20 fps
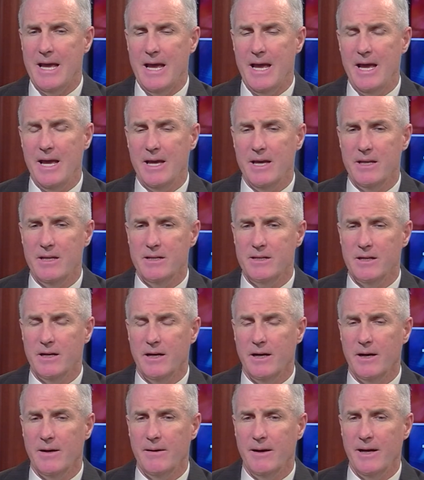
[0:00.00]
And
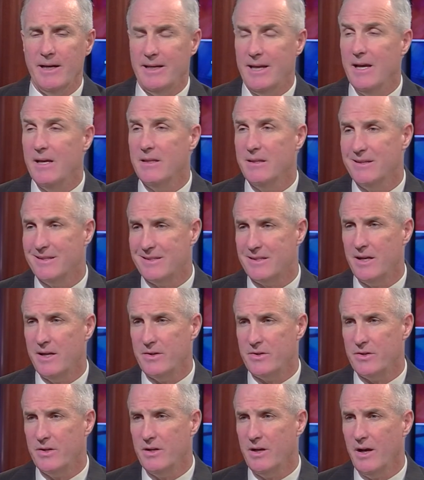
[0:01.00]
again, this
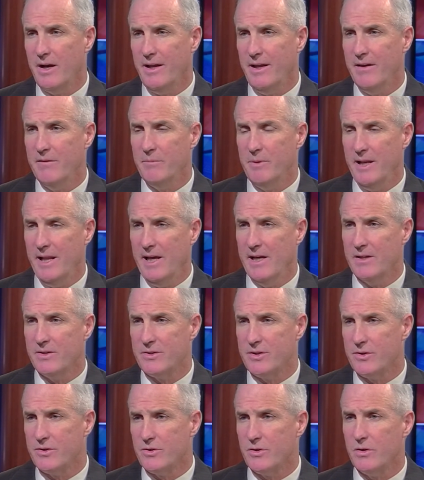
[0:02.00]
session, I have been
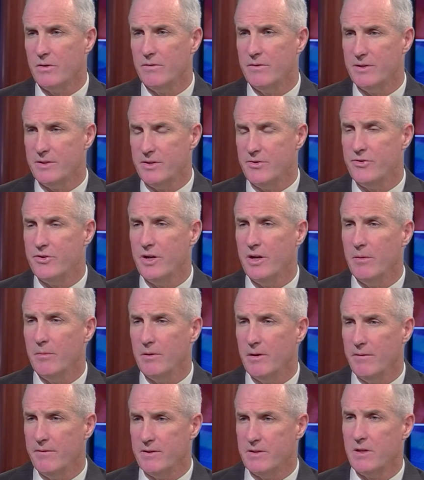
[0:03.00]
asked to serve as the
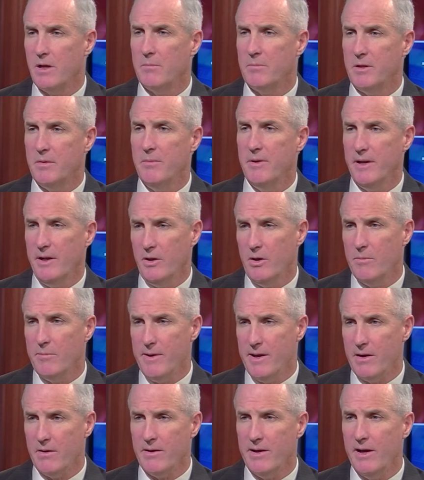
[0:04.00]
chairman of the subcommittee on
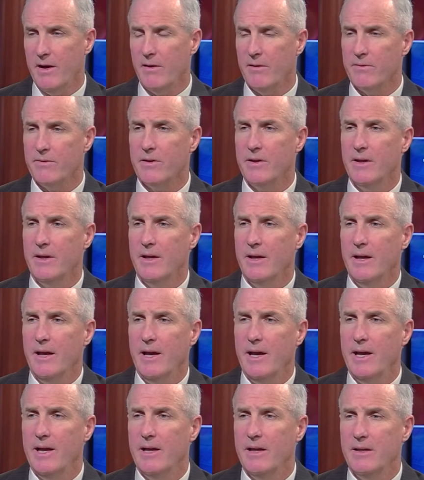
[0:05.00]
mental health.
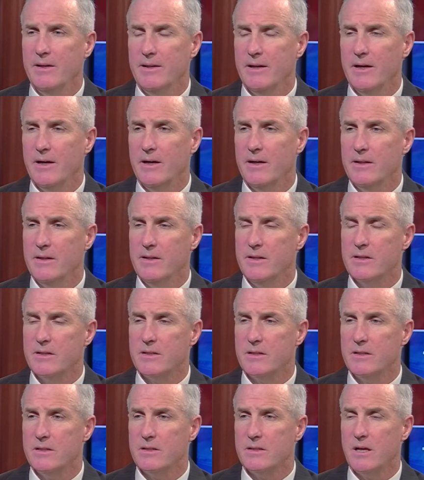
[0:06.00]
And
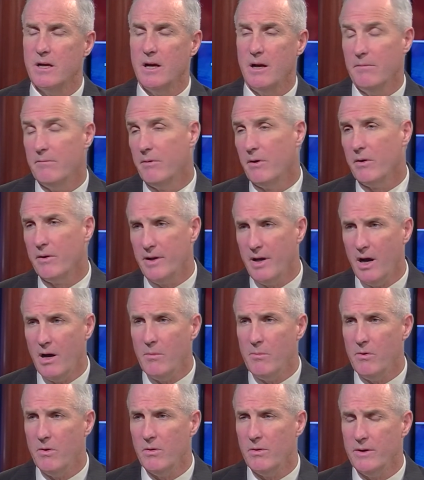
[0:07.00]
I'm very
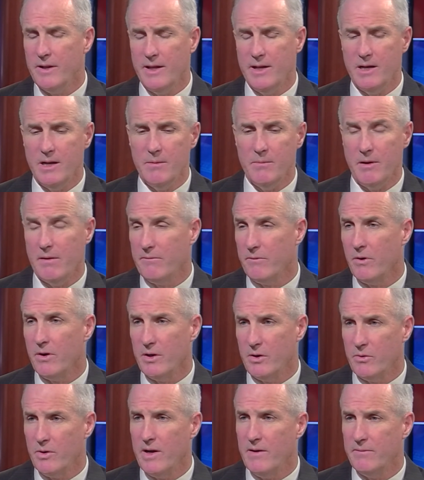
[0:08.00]
humbled and I'm
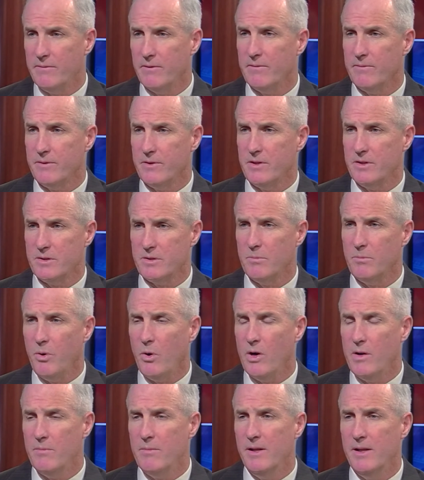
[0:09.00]
very grateful for this
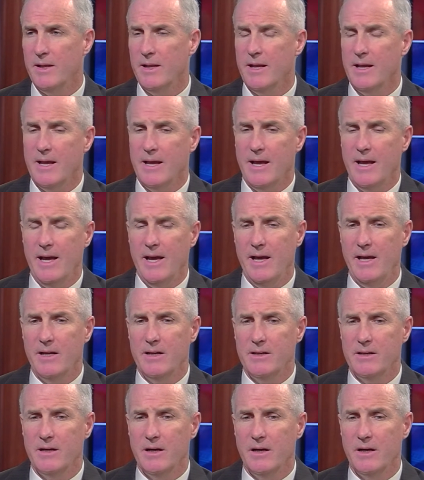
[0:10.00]
appointment.
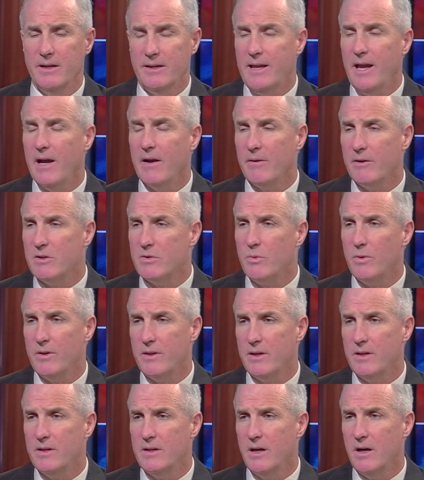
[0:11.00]
And it carries
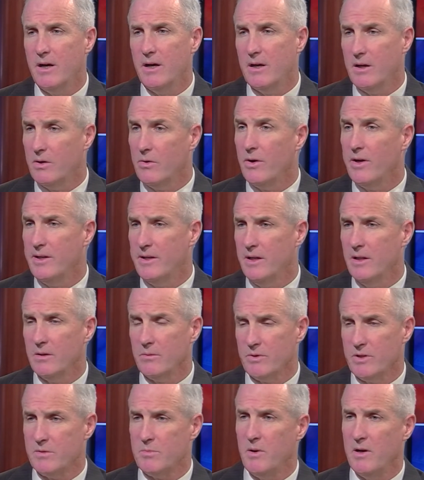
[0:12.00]
with it a great deal
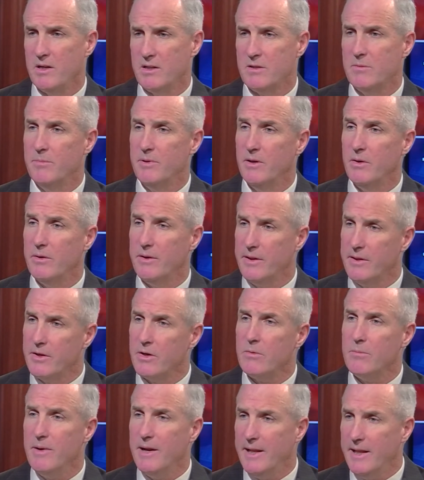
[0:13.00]
of responsibility.
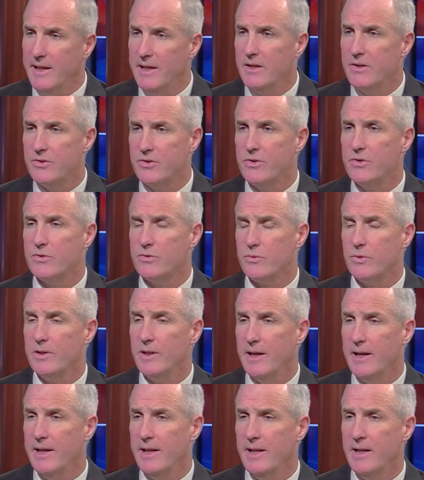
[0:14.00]
There are many issues
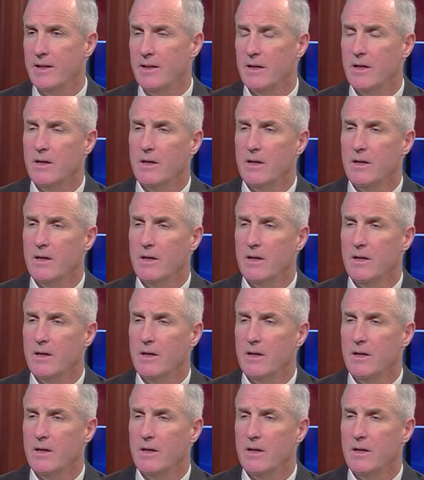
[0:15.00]
relating